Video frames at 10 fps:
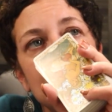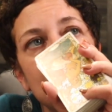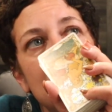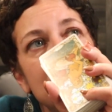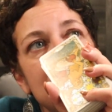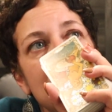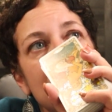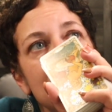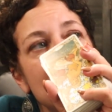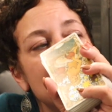So you're
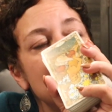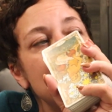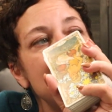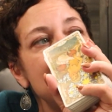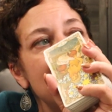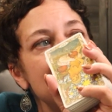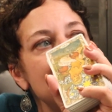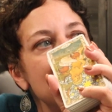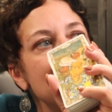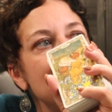you're you're going to be
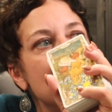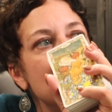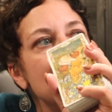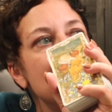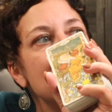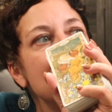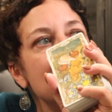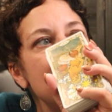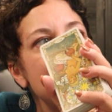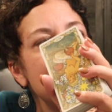tested. You're you're
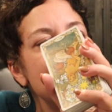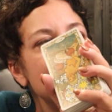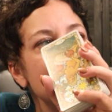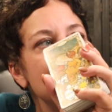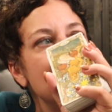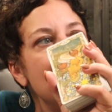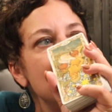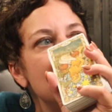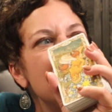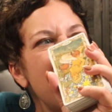going to be tested.
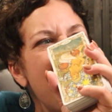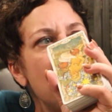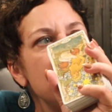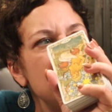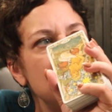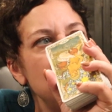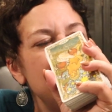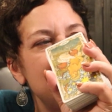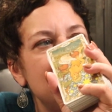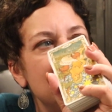Your value
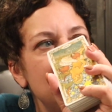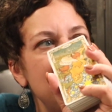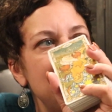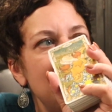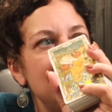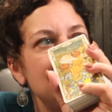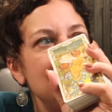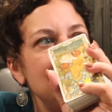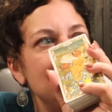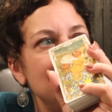is going to be
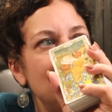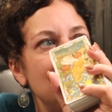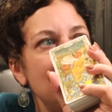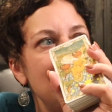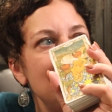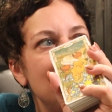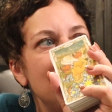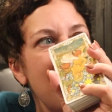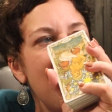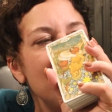tested. Okay?
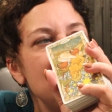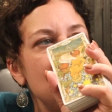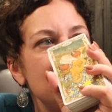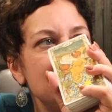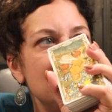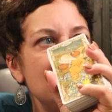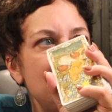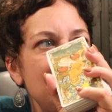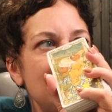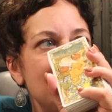Your value is going
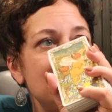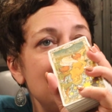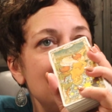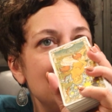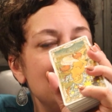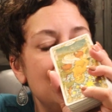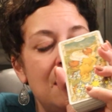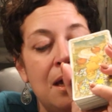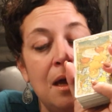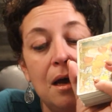to be tested.
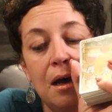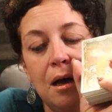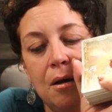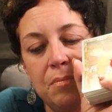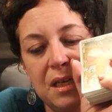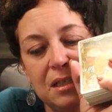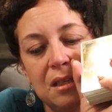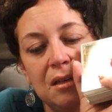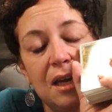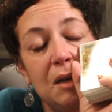Um, because
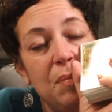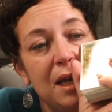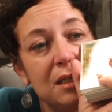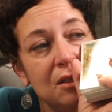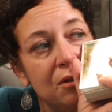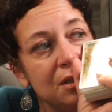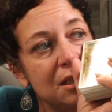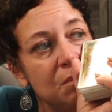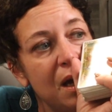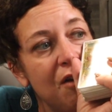the Knight of Pentacles
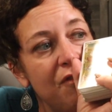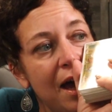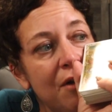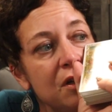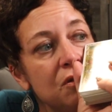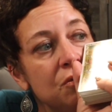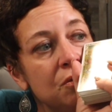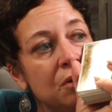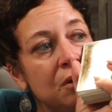is about value.